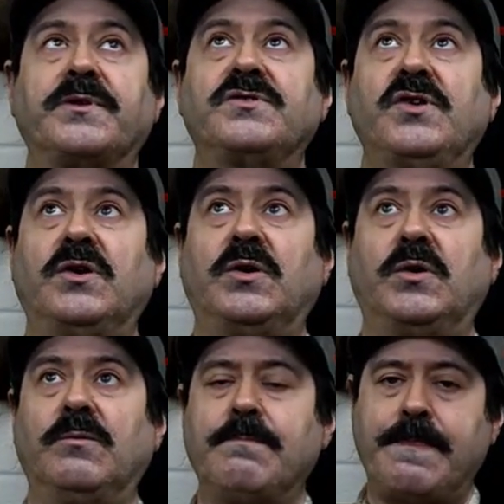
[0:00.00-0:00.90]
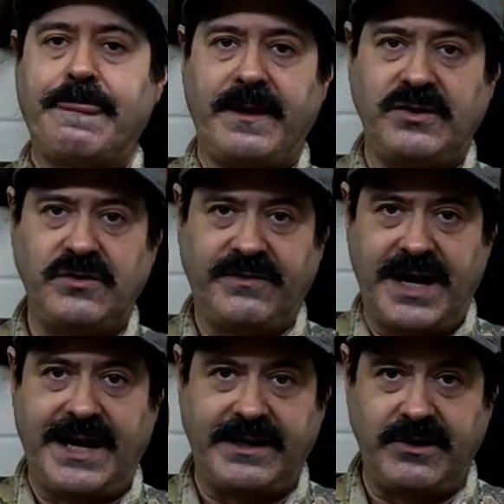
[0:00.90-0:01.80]
So you've
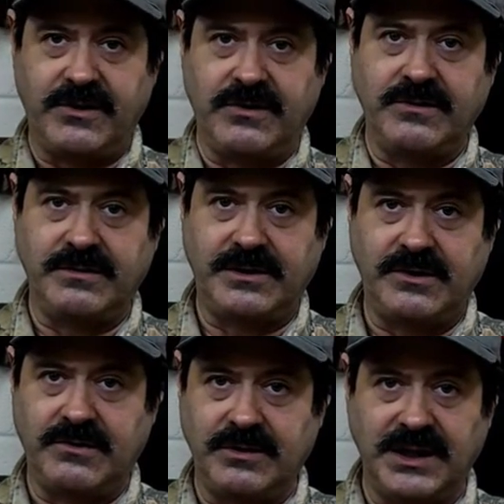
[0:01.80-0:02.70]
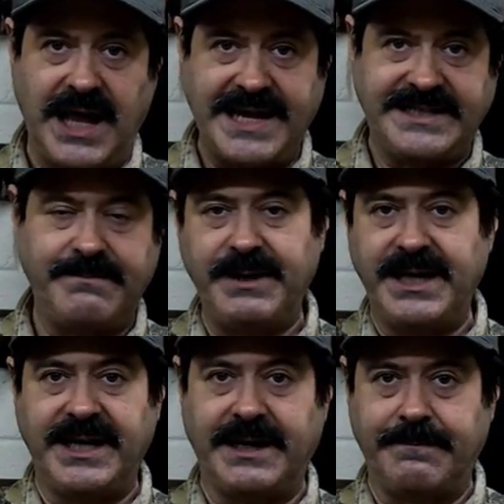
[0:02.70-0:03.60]
got your light to
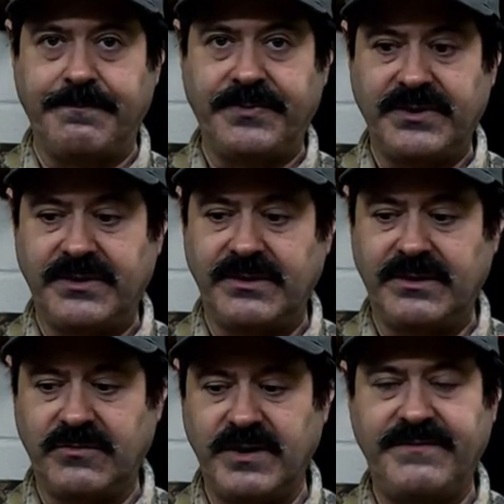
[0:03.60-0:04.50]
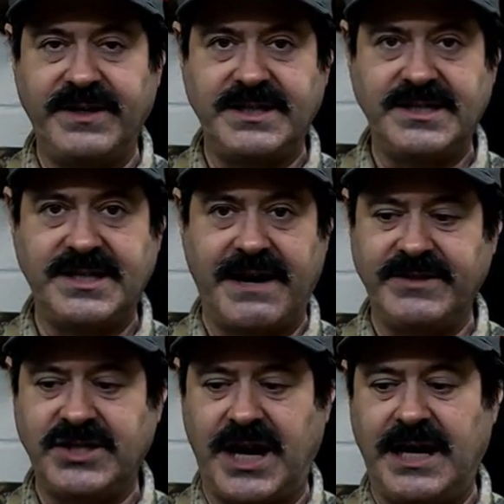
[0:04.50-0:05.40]
medium
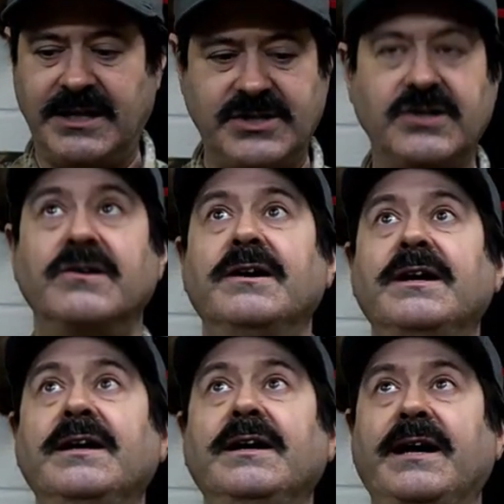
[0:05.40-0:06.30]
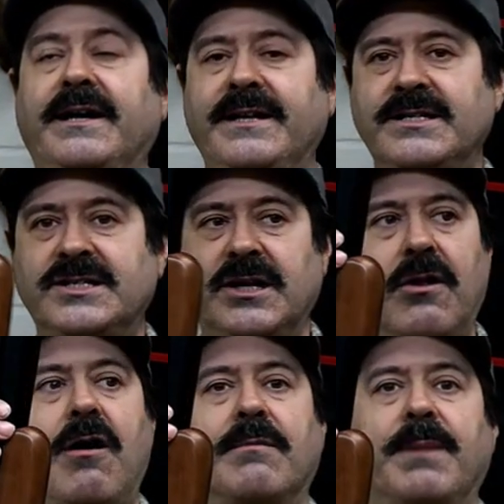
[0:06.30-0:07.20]
357 Challenger, and this is a long